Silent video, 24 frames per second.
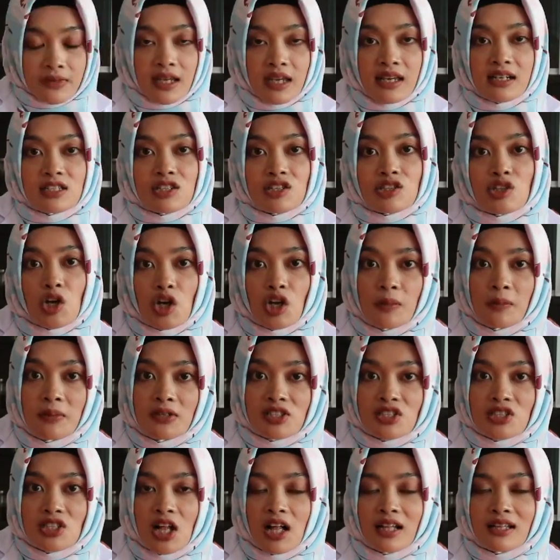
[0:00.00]
Insoluble
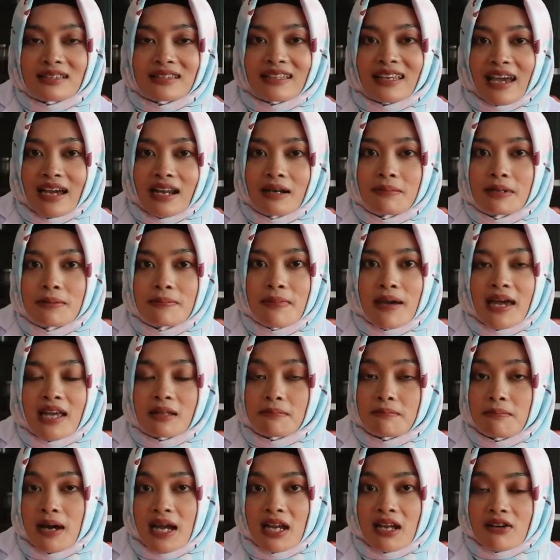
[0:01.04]
salt can be
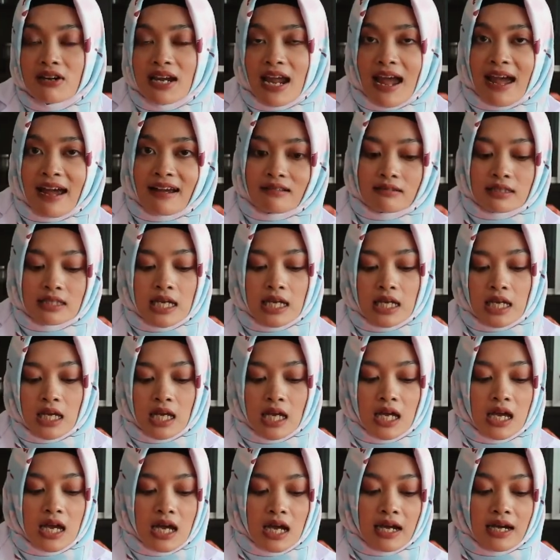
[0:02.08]
made by
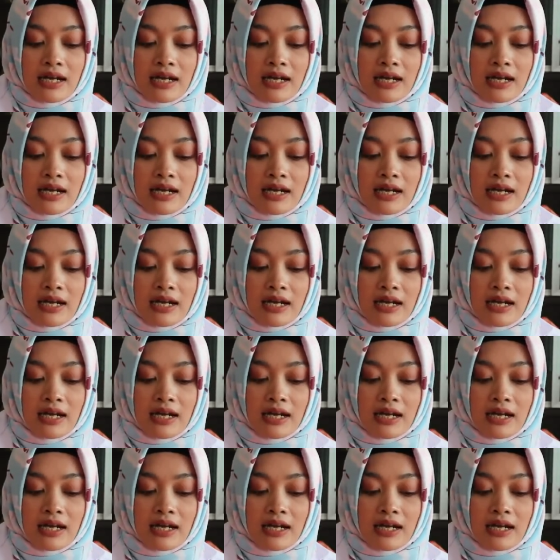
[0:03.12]
reacting